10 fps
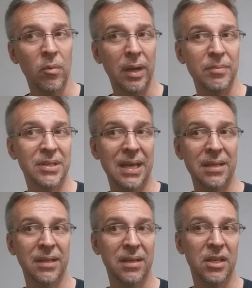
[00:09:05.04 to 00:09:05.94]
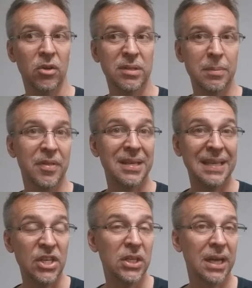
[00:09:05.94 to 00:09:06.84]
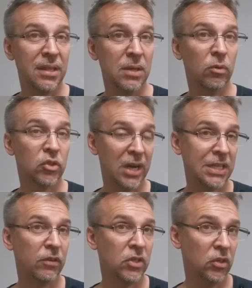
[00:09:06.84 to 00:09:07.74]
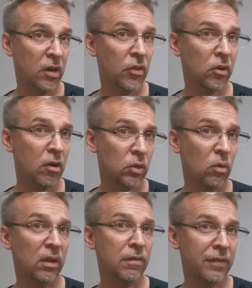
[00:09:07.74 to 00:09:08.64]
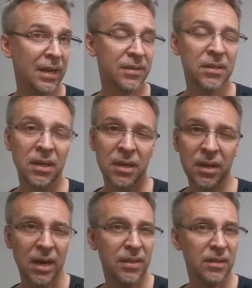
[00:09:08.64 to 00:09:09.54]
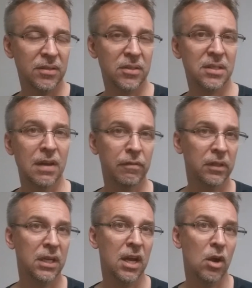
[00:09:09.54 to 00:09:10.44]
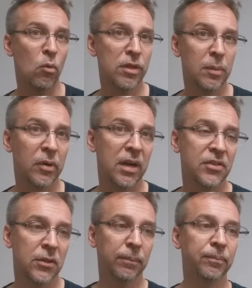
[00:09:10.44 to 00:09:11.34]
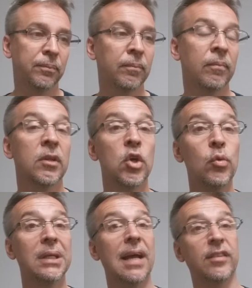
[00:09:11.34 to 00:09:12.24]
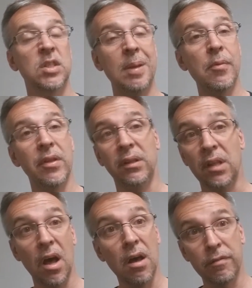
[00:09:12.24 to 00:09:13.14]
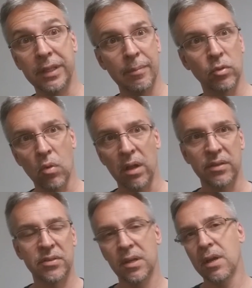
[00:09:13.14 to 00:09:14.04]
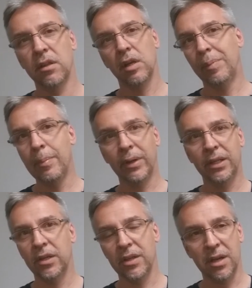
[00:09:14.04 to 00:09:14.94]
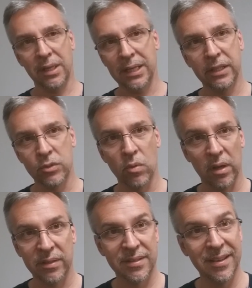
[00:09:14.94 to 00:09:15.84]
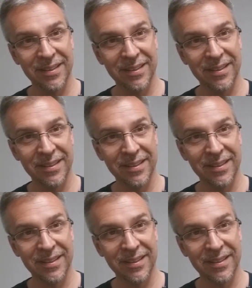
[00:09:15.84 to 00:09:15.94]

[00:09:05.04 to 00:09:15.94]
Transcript: when I'm saying that you know some of that teaching I think will transfer to your other card-to-wallet effects. I think this is definitely uh, worth the price. Who would like this? People that love gimmick wallets. There are people out there that collect these wallets,